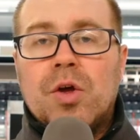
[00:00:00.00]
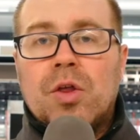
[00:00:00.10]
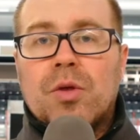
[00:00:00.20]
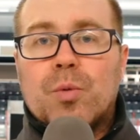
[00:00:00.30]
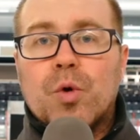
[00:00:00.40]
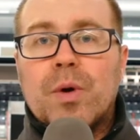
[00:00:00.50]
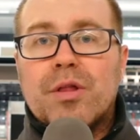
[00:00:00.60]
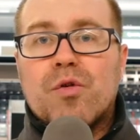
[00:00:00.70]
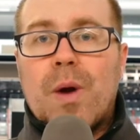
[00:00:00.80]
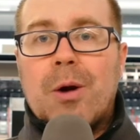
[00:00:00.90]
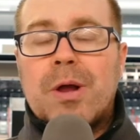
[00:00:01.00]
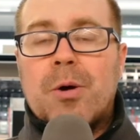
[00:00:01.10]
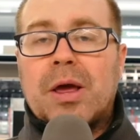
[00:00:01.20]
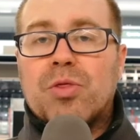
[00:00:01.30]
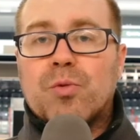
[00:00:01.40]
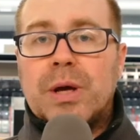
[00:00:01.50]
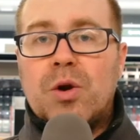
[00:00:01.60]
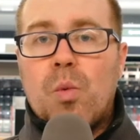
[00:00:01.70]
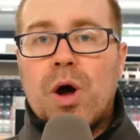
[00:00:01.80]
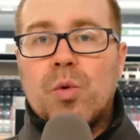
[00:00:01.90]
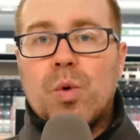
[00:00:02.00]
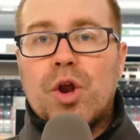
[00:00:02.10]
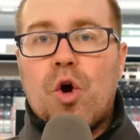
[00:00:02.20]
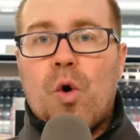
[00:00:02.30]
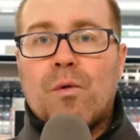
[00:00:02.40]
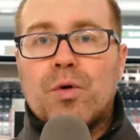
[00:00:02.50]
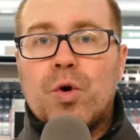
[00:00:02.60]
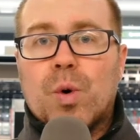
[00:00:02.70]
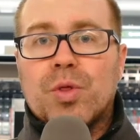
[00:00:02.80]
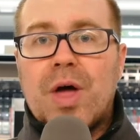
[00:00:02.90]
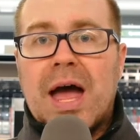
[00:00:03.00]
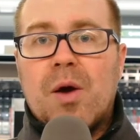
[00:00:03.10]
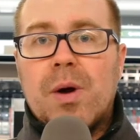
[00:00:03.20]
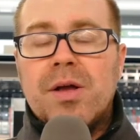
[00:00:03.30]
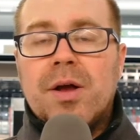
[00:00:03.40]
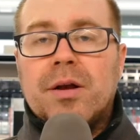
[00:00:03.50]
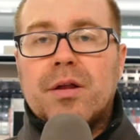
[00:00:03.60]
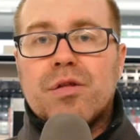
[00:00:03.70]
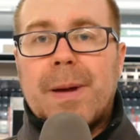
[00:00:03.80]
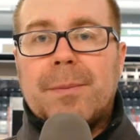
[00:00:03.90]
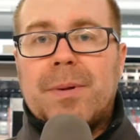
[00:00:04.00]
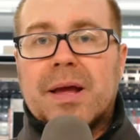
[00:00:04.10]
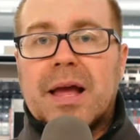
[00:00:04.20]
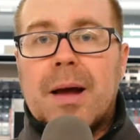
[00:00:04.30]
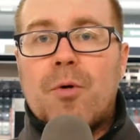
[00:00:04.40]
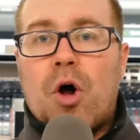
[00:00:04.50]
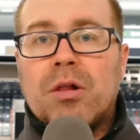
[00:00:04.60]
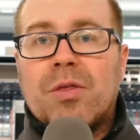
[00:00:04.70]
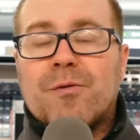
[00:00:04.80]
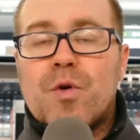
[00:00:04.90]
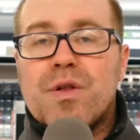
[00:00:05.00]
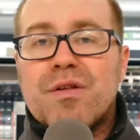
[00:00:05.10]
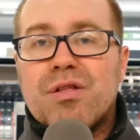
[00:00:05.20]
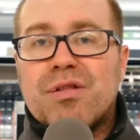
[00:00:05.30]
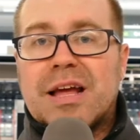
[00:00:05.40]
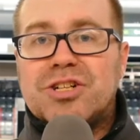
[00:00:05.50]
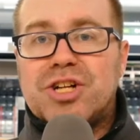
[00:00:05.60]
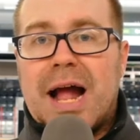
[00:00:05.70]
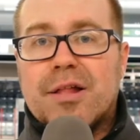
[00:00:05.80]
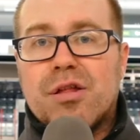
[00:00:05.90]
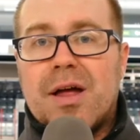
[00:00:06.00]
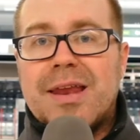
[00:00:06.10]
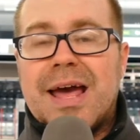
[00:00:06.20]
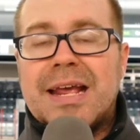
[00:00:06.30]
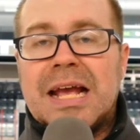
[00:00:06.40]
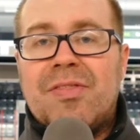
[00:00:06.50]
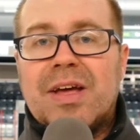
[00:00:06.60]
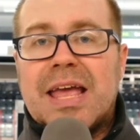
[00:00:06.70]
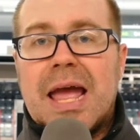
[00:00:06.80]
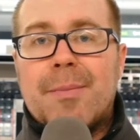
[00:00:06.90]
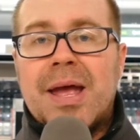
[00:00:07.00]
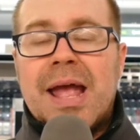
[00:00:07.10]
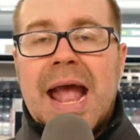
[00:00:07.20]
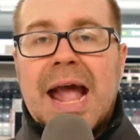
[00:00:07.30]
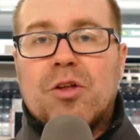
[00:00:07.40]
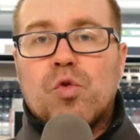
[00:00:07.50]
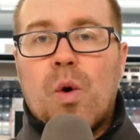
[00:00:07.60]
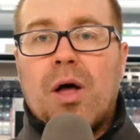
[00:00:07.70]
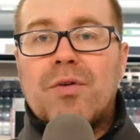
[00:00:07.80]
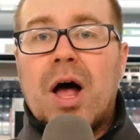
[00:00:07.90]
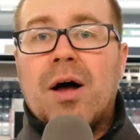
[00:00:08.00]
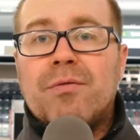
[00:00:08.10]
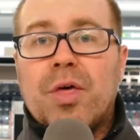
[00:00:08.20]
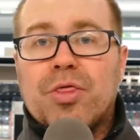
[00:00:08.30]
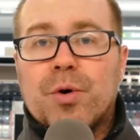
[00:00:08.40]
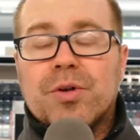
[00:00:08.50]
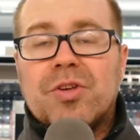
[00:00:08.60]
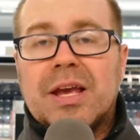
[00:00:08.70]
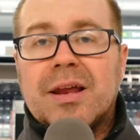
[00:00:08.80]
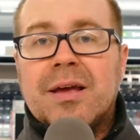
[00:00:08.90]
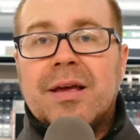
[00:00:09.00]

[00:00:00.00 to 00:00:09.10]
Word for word: The Bruins ground out a 3 to 1 win over North Iowa despite picking up all of the first 6 shots on net in the game and 12 of the 13